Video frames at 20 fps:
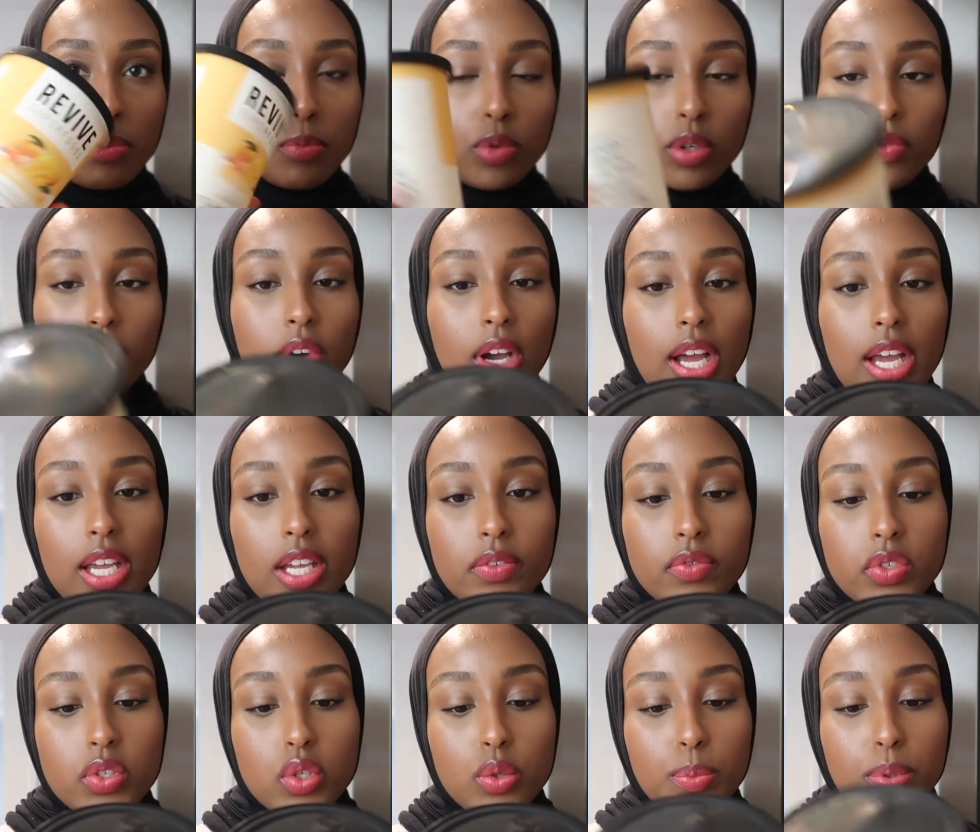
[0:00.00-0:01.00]
from
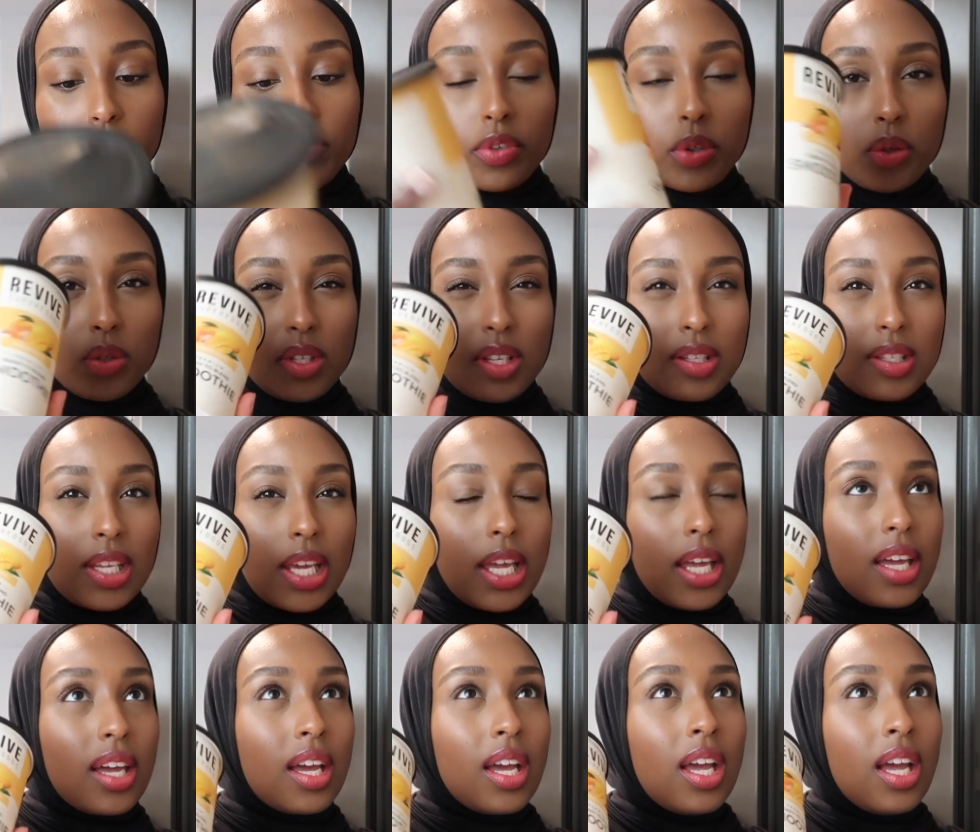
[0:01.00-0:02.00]
Revive Superfoods. It's
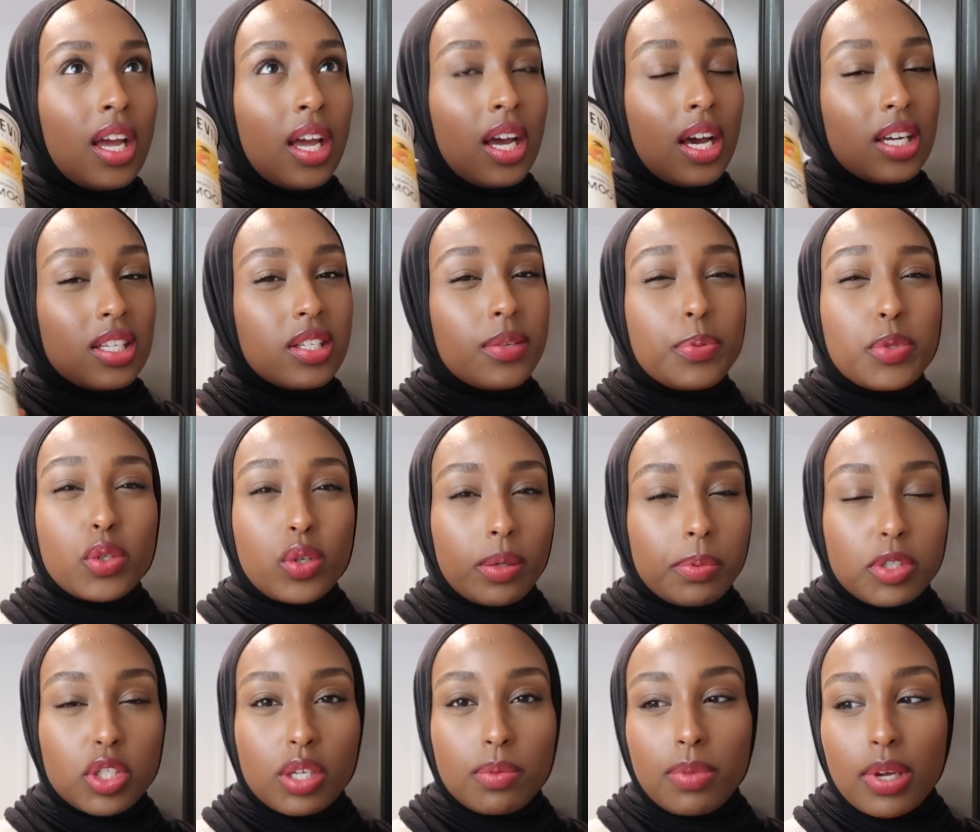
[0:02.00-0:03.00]
like a
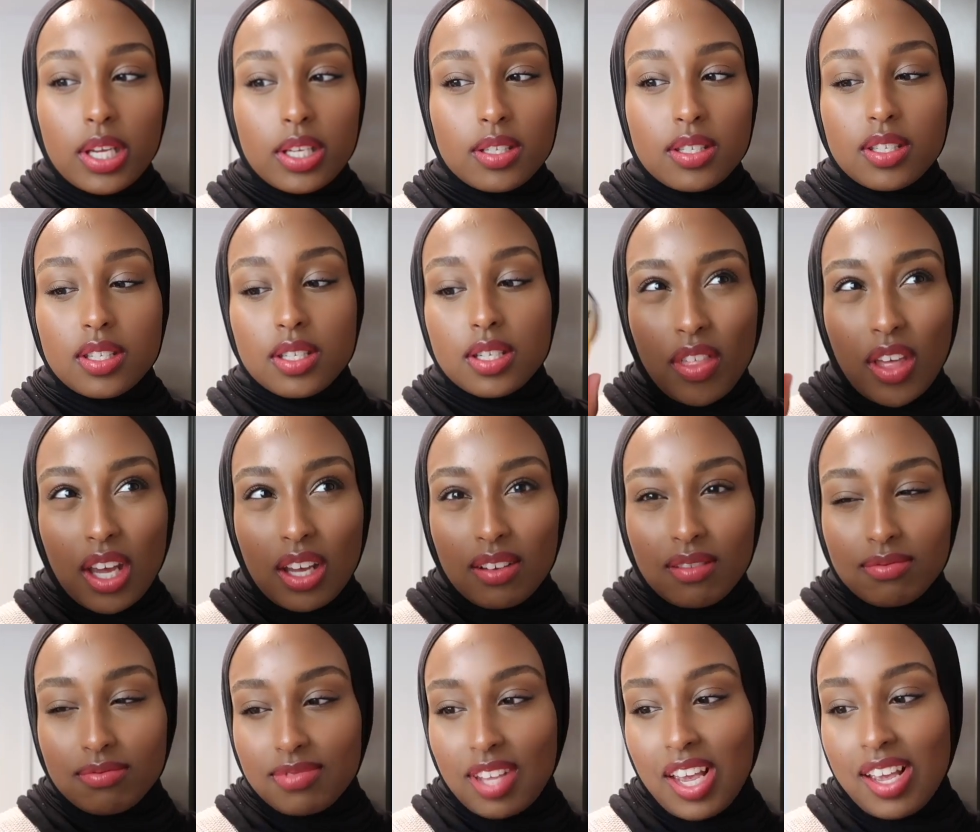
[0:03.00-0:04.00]
subscription-based
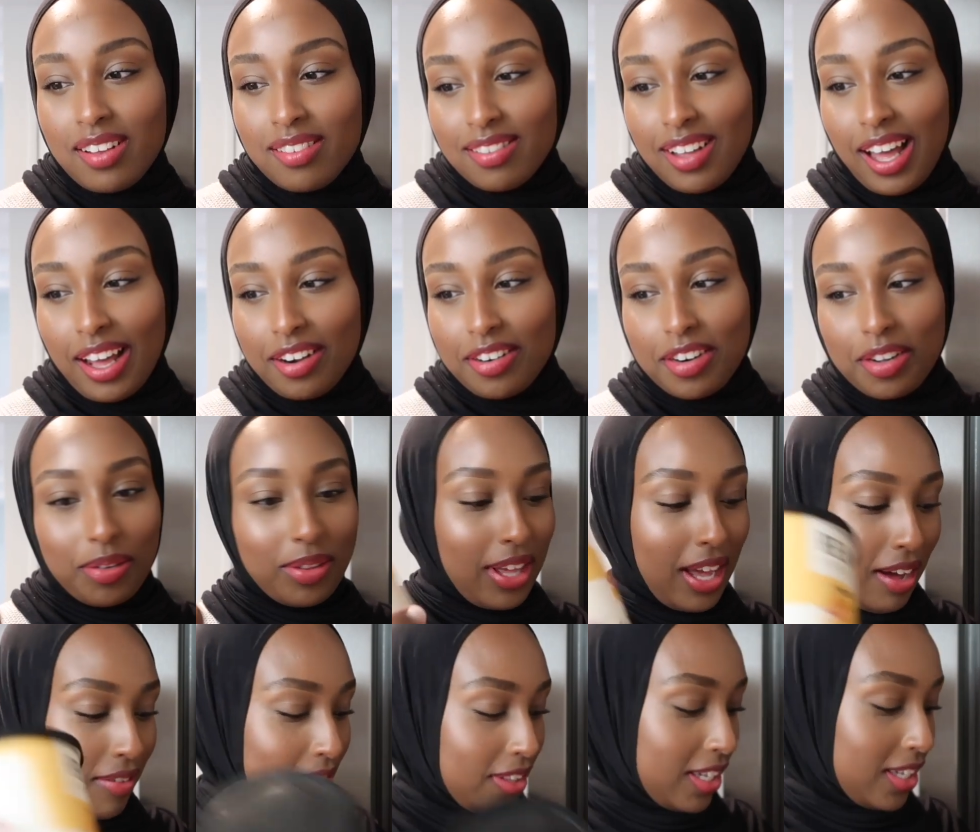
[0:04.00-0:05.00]
thing. I don't know,
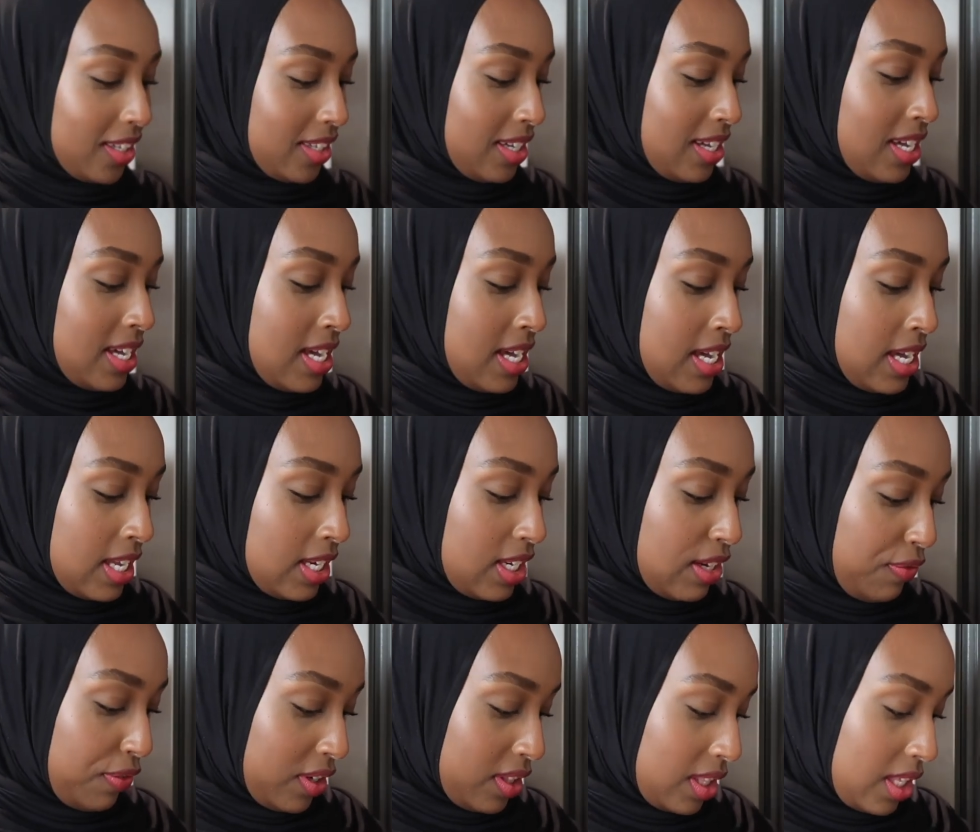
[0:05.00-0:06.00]
they have like
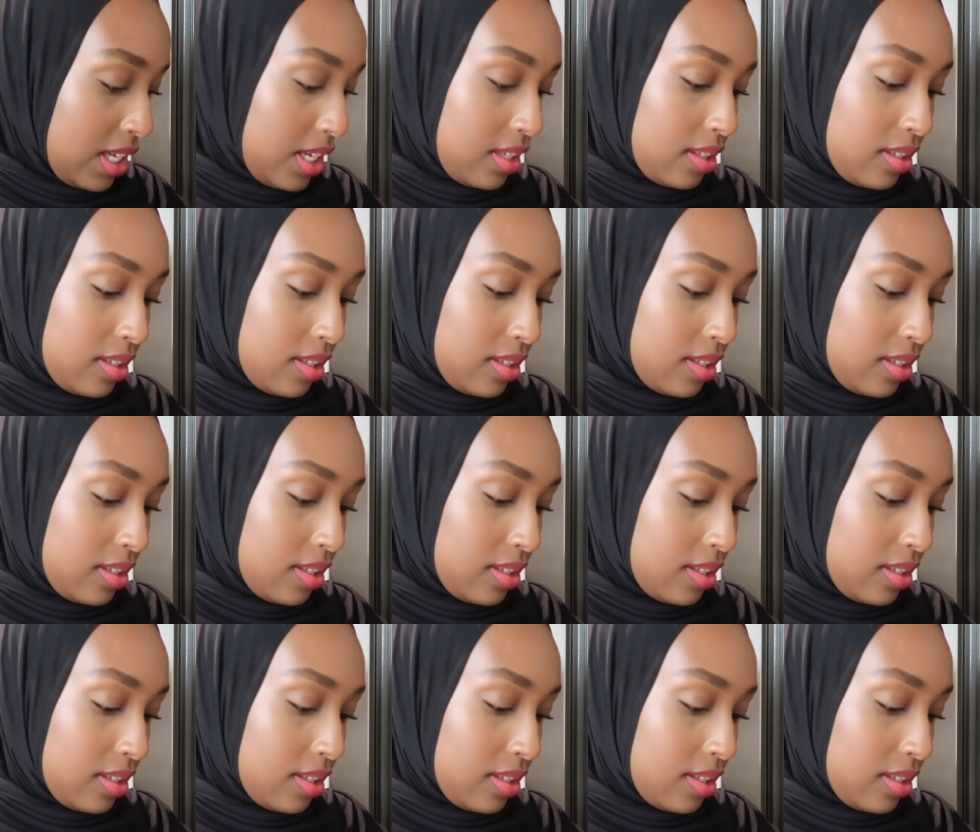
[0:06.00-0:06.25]
different